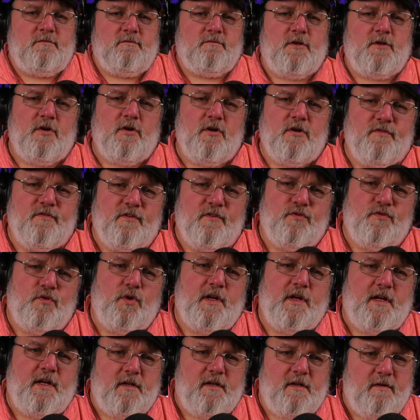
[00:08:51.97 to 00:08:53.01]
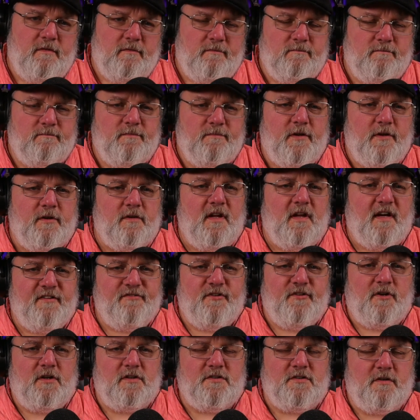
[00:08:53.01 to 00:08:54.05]
could have avoided their
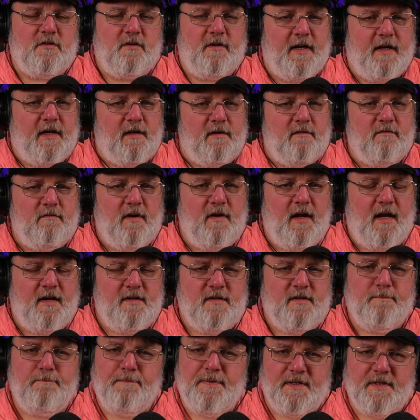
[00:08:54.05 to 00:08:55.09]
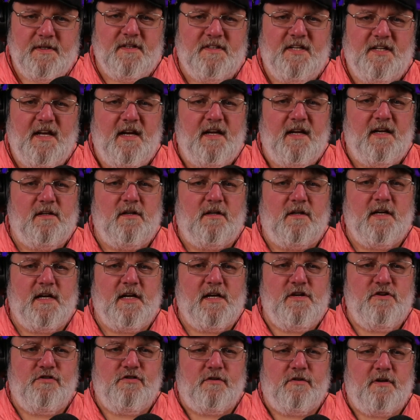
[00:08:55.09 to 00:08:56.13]
life-altering and debilitating lung
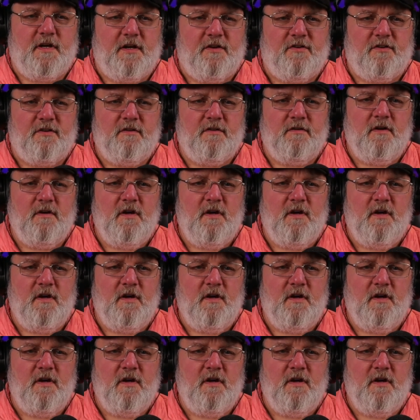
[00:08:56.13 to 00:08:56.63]
injuries